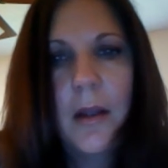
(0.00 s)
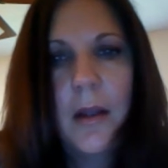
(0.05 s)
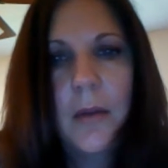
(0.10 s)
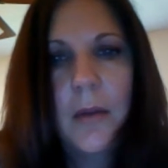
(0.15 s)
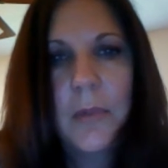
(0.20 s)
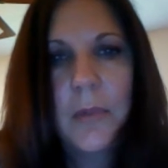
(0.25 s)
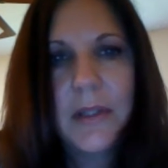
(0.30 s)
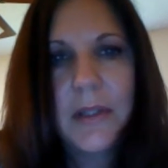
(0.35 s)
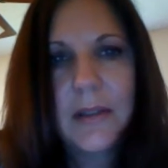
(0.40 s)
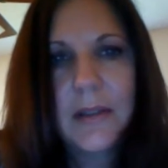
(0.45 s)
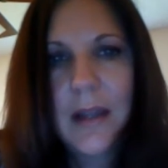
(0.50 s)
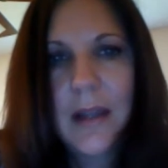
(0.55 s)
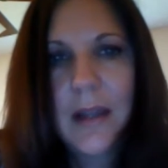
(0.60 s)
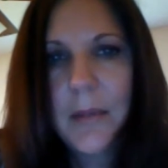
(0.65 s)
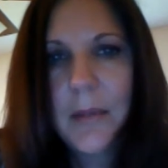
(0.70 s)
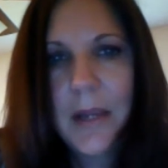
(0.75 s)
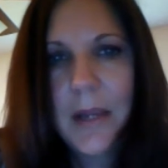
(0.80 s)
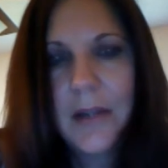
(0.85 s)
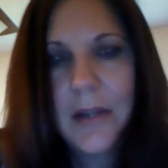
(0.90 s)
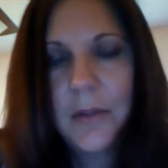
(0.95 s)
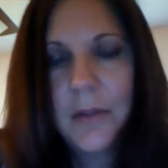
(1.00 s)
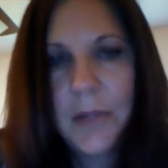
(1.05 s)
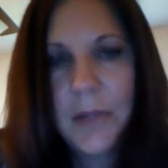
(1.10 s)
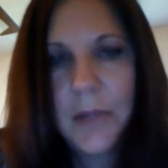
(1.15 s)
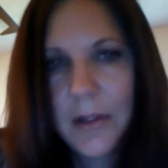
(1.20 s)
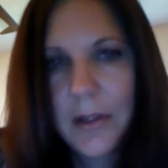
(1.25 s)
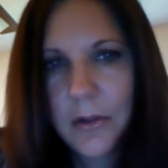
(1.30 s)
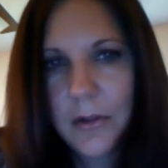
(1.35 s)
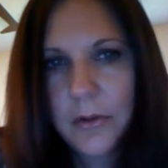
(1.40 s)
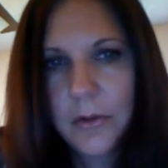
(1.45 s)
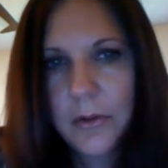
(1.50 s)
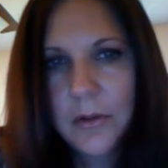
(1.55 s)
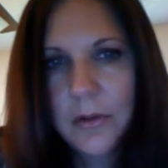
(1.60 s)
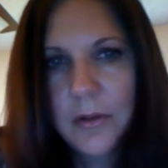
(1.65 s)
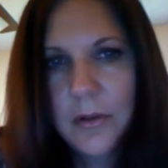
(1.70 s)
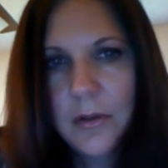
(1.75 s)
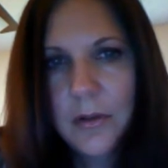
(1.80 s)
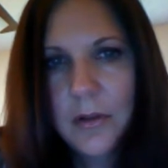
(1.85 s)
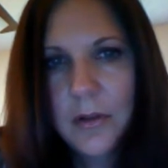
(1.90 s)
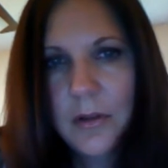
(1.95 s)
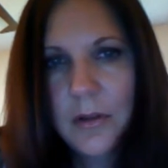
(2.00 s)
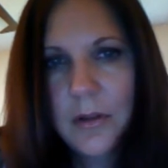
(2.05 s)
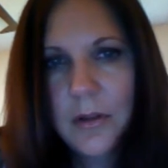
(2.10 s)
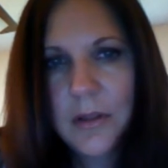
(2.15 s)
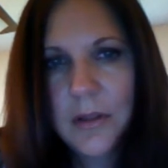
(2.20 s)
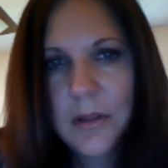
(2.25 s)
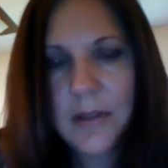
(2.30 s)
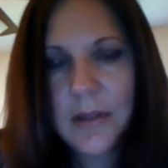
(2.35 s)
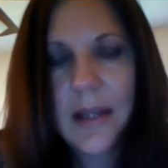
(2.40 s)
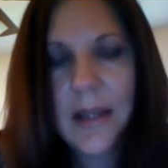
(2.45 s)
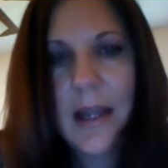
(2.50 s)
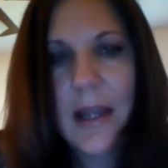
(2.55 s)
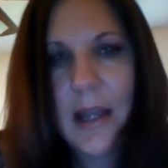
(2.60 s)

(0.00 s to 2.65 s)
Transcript: but does that pay your bills? Does that